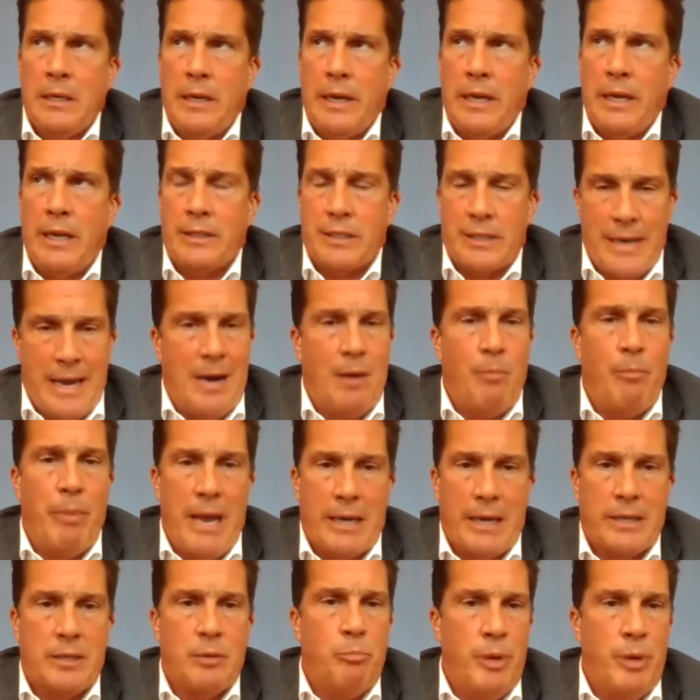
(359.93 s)
And it's now
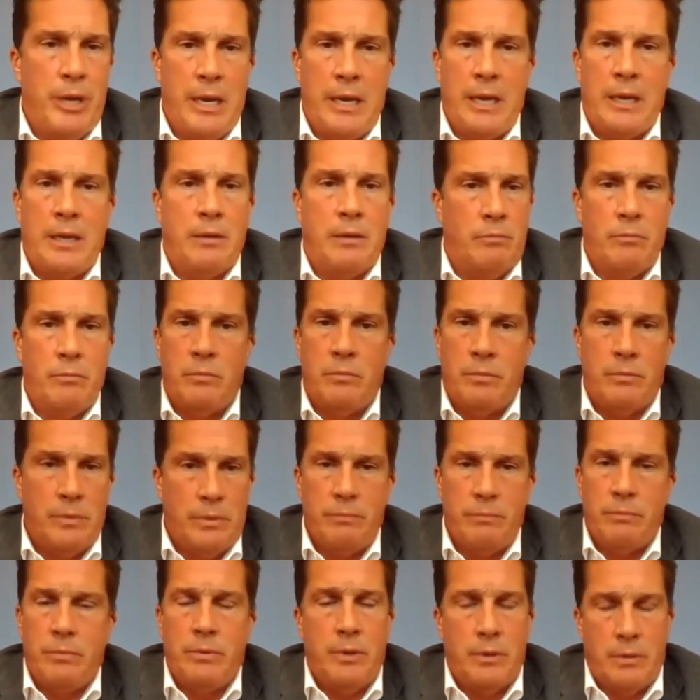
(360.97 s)
back to being
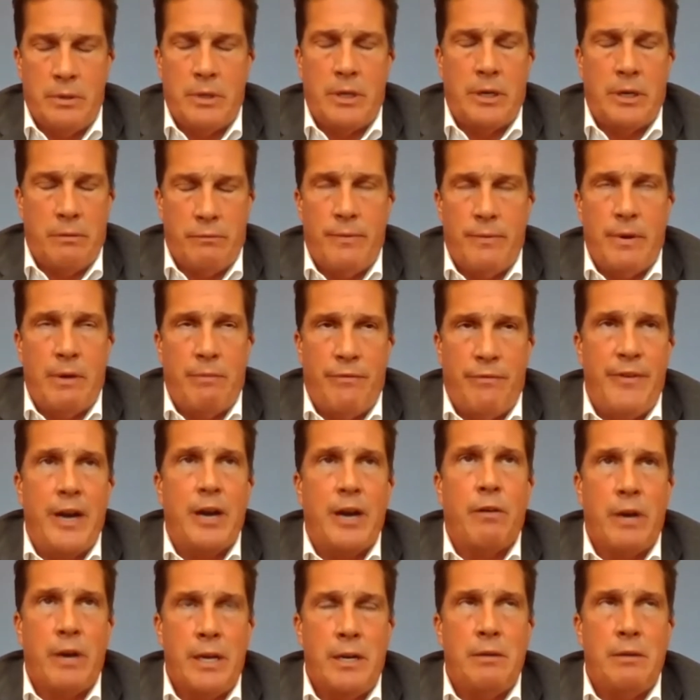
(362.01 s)

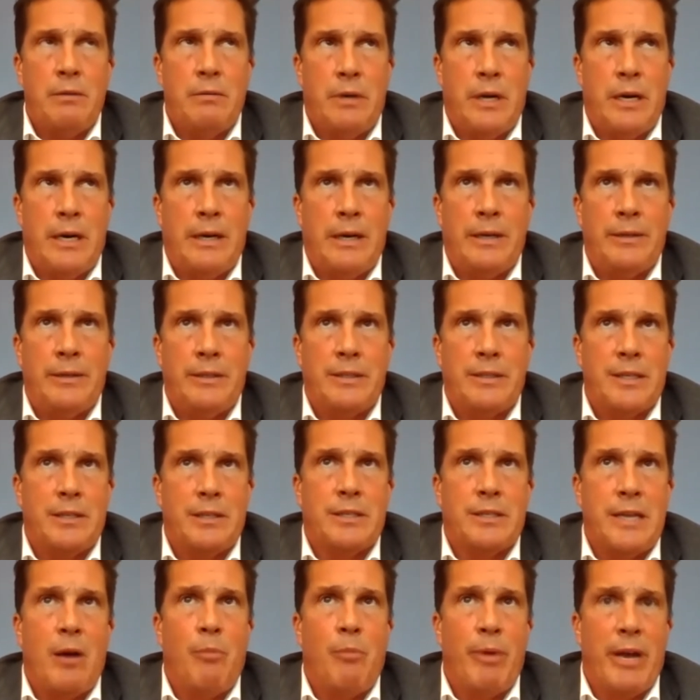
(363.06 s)
it's
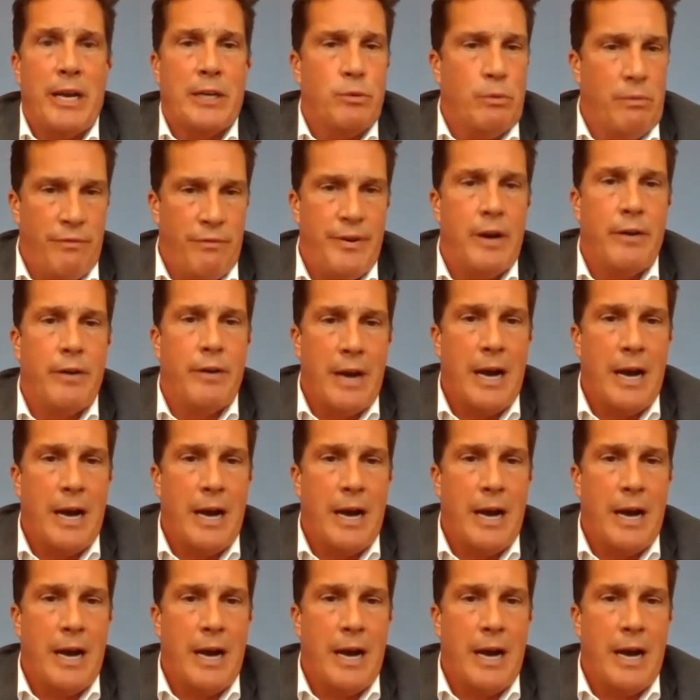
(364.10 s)
now back to a very